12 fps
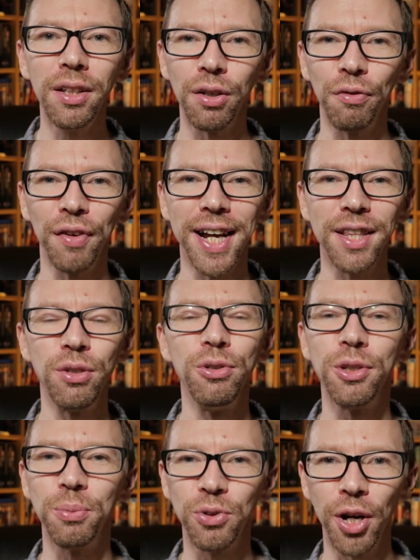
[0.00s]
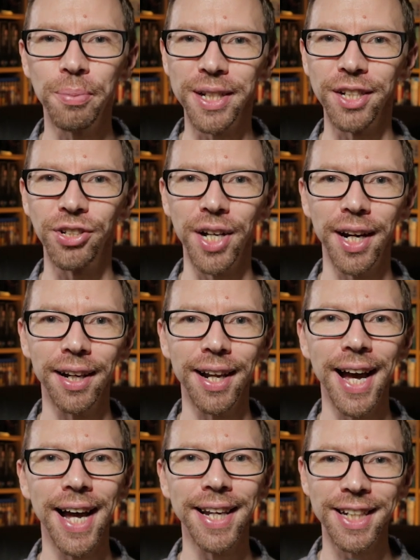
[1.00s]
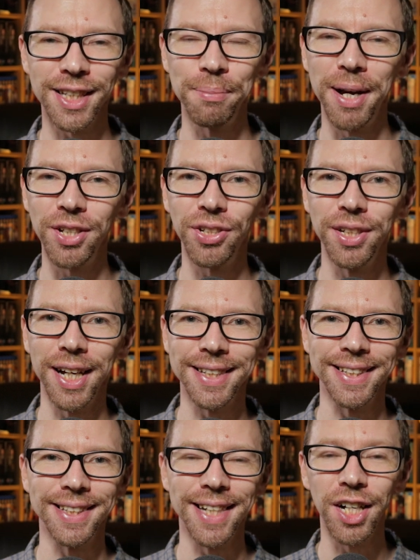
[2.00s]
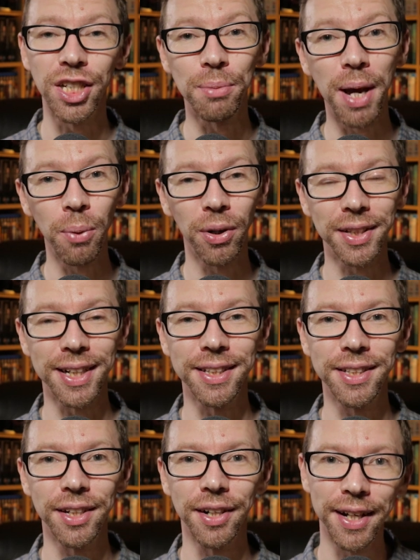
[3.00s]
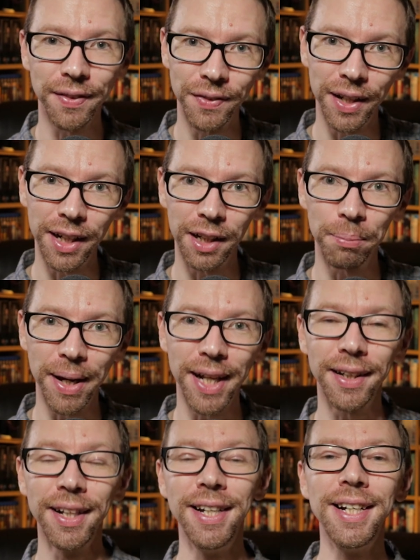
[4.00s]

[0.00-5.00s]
Don't forget to subscribe to the channel, and as I mentioned at the start, you may want to consider hitting the little bell